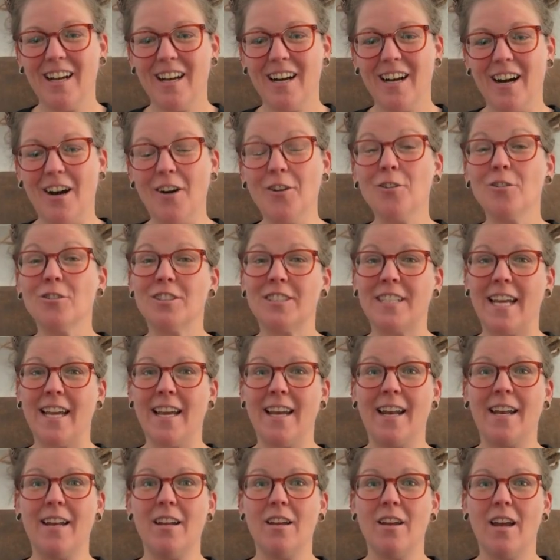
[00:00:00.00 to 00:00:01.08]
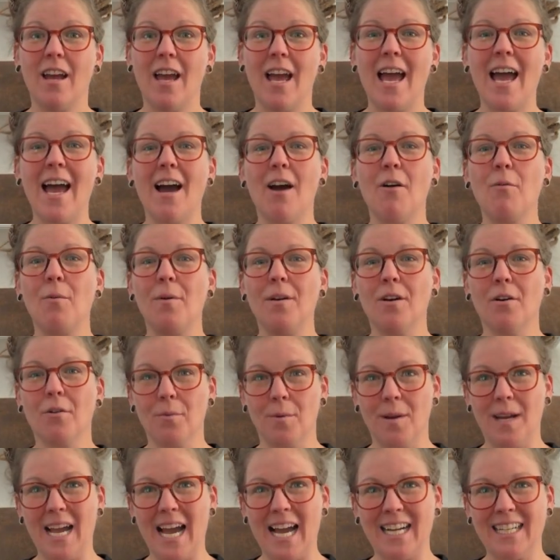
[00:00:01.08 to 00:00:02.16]
understand how we are
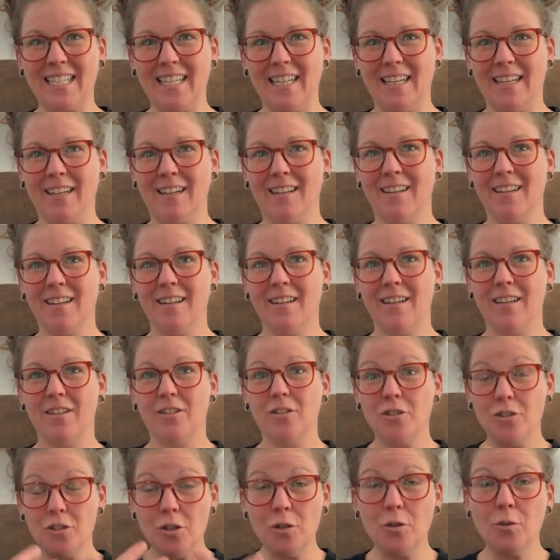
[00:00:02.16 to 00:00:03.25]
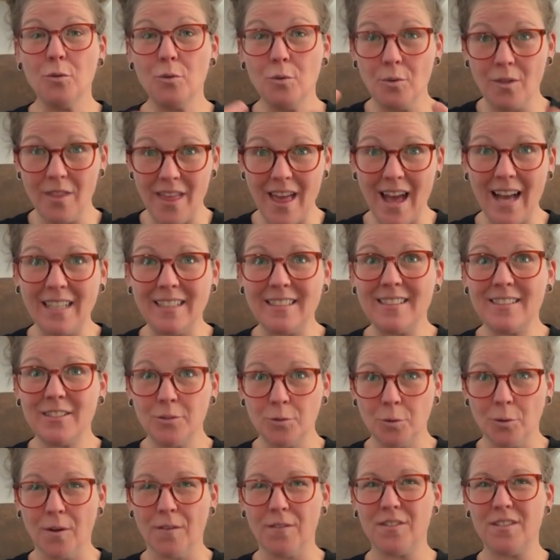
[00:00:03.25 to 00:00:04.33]
reacting to that
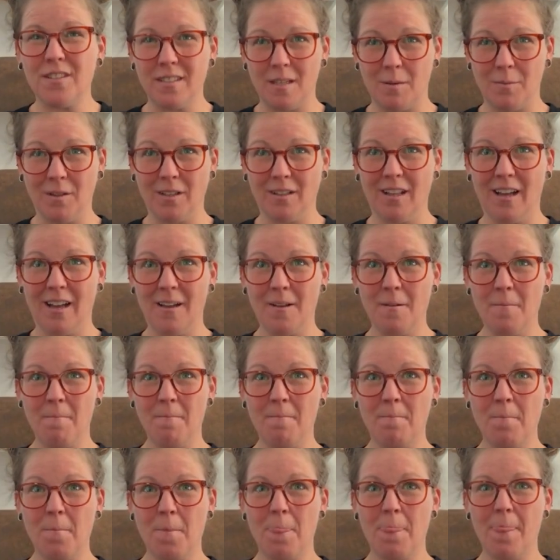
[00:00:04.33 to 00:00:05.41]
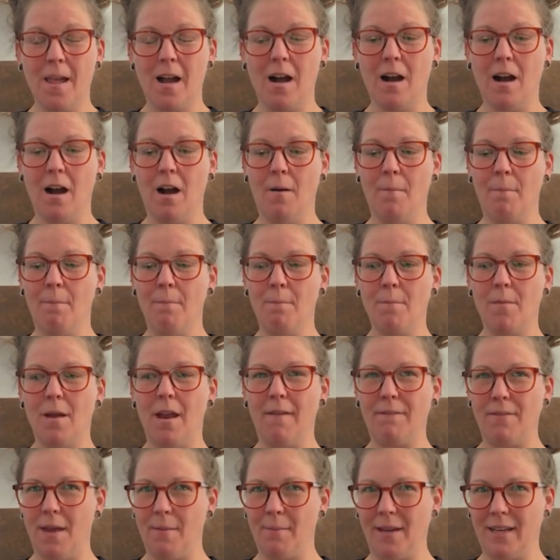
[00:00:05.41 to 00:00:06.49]
sort of stimuli.
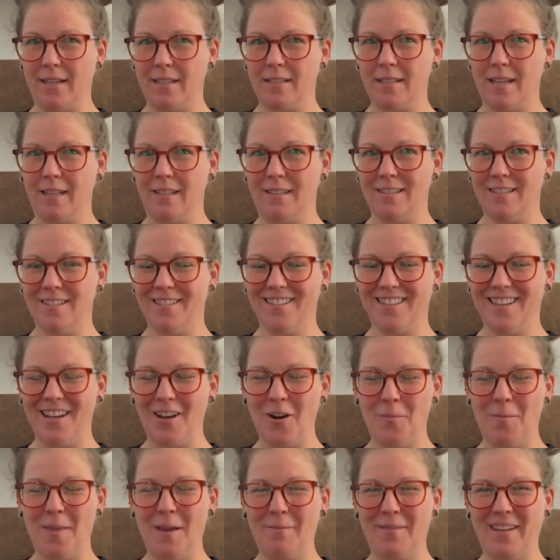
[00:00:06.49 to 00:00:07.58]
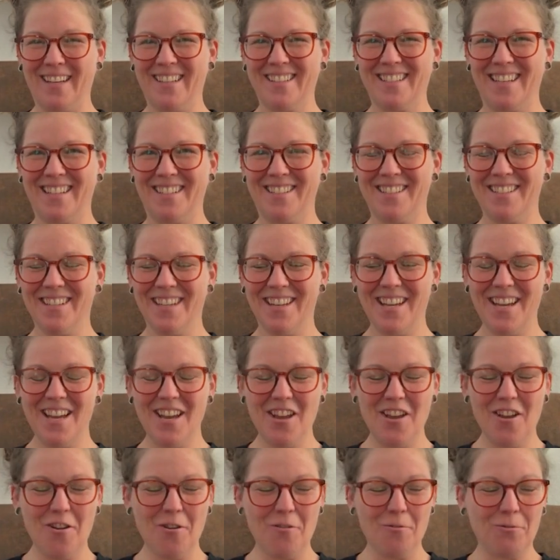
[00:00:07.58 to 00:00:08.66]
If that makes sense. I hope that makes sense.
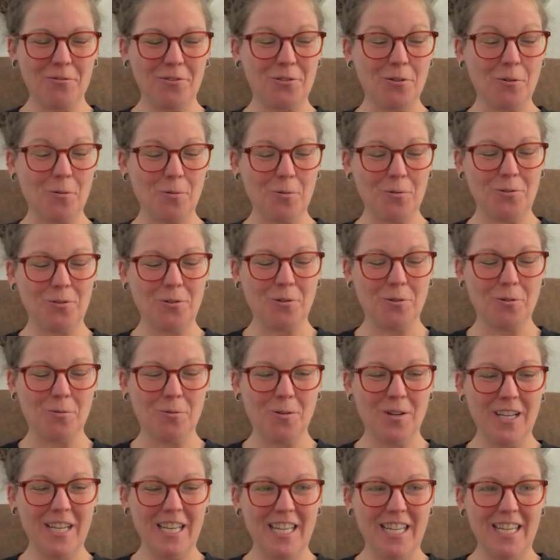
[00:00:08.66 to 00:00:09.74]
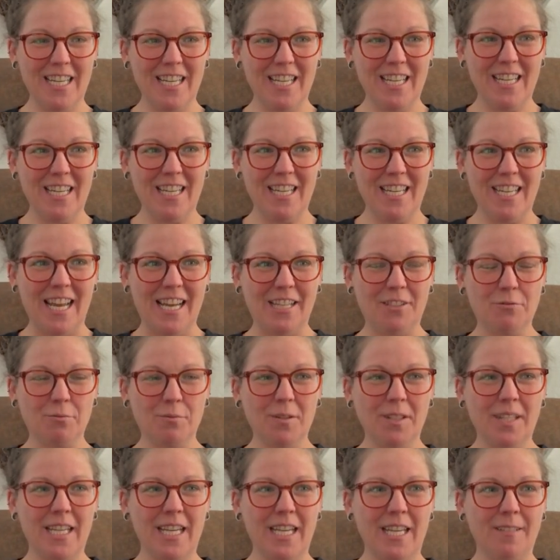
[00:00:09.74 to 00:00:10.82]
So it's
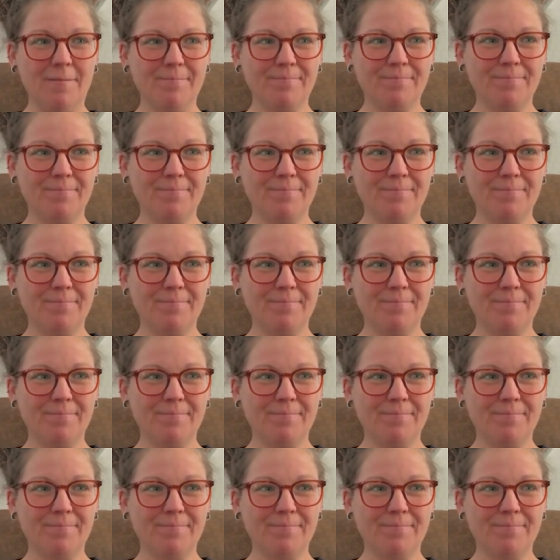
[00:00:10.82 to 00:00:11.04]
really